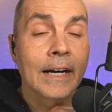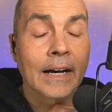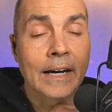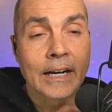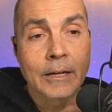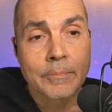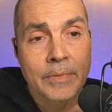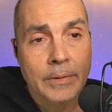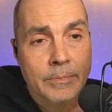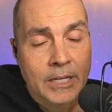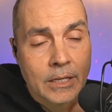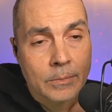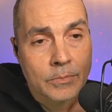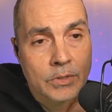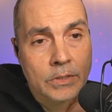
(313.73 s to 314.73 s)
it
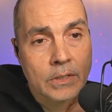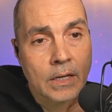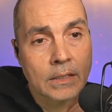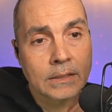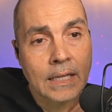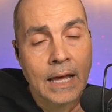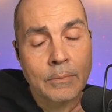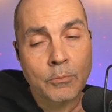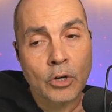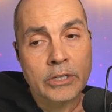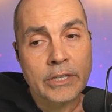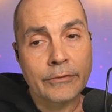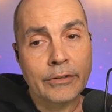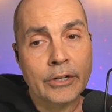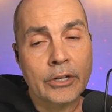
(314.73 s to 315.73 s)
becomes a lot more
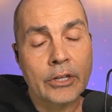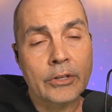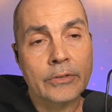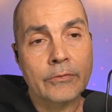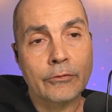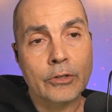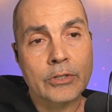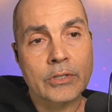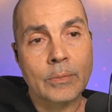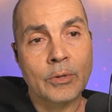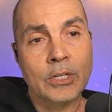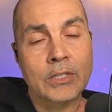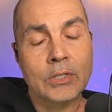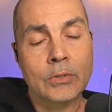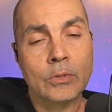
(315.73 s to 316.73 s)
difficult for
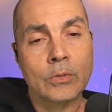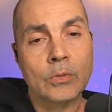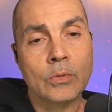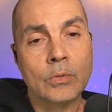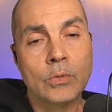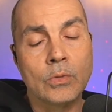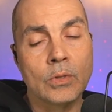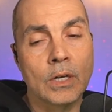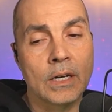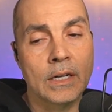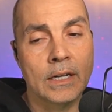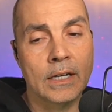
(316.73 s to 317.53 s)
someone to,